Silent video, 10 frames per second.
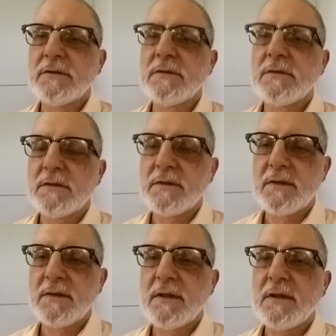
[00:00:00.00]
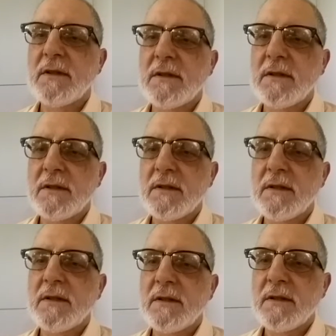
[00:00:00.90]

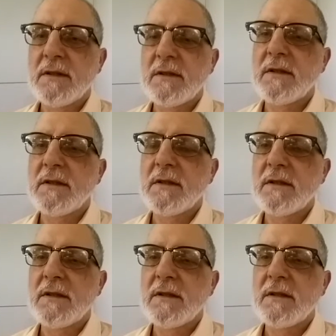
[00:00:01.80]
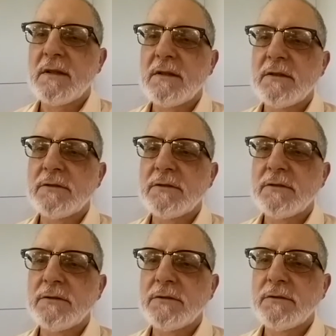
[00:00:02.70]

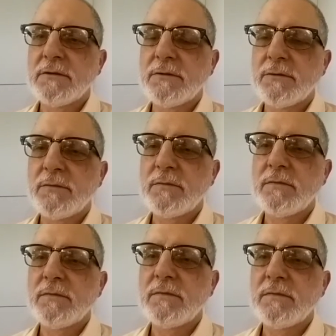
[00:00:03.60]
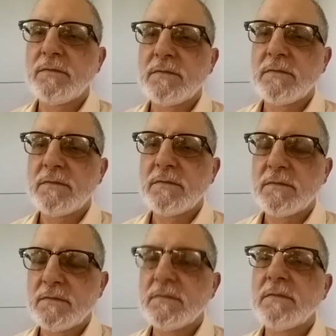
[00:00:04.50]

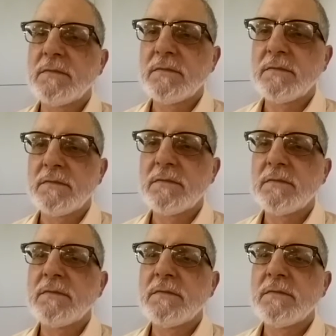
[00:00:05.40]
(silent)